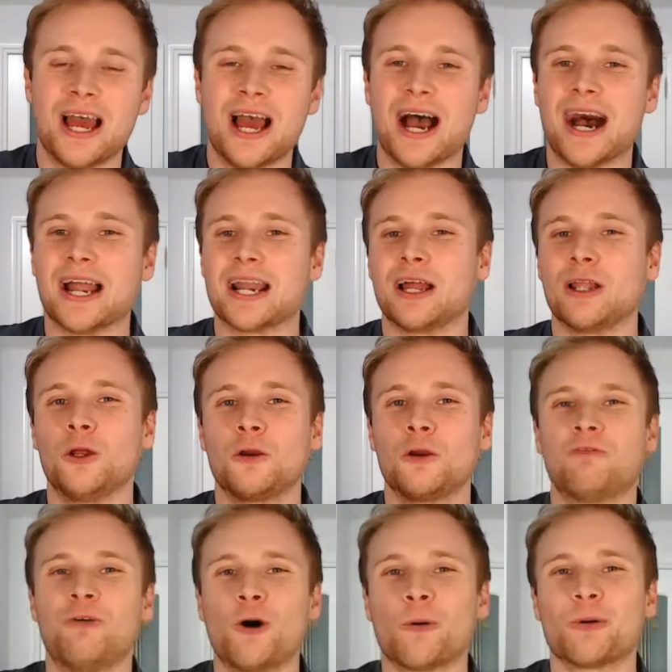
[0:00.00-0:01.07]
and I look
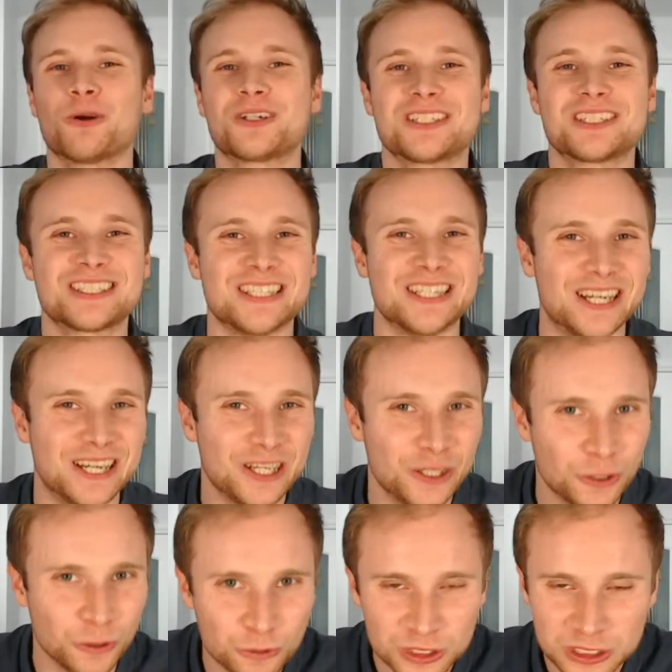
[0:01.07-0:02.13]
forward to seeing
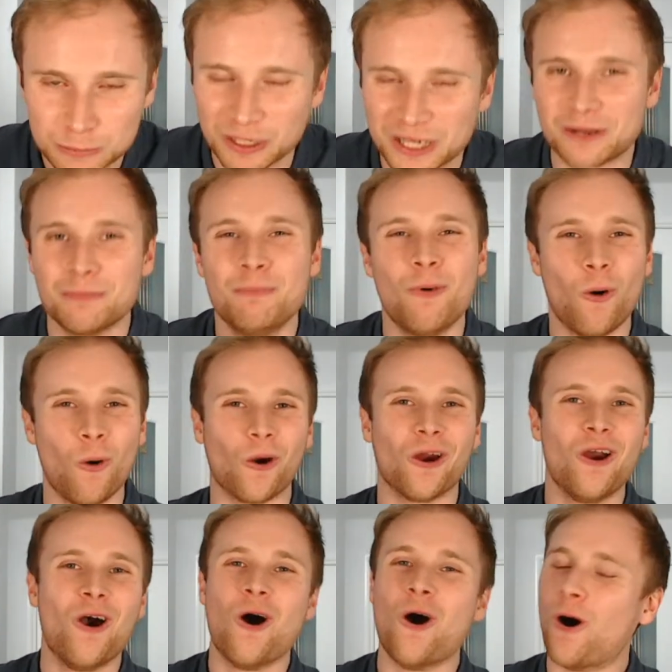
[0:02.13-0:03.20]
you speak more
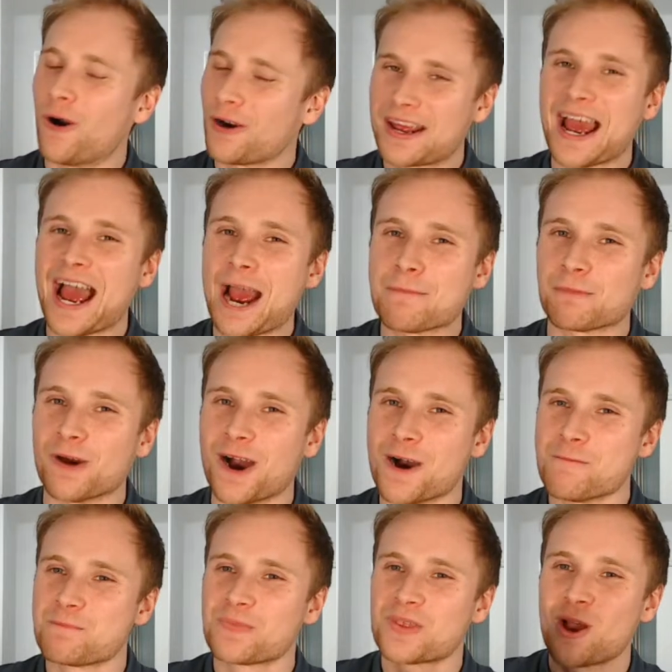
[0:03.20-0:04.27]
on camera
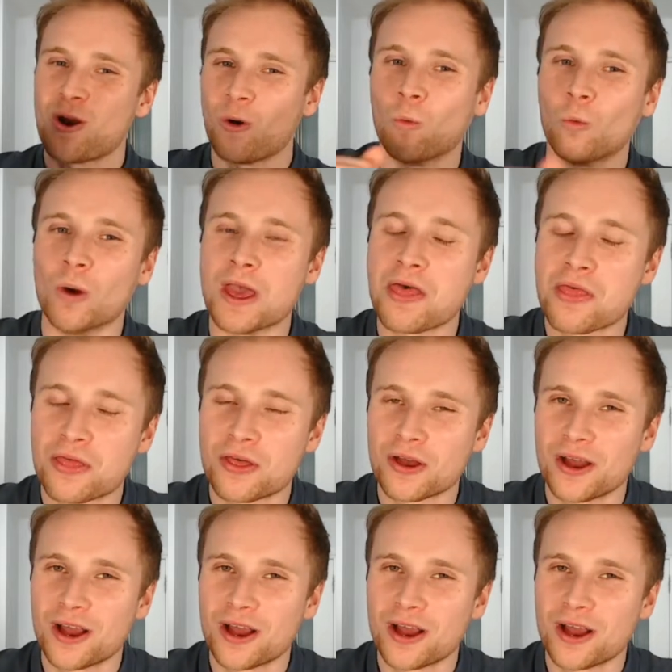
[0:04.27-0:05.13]
with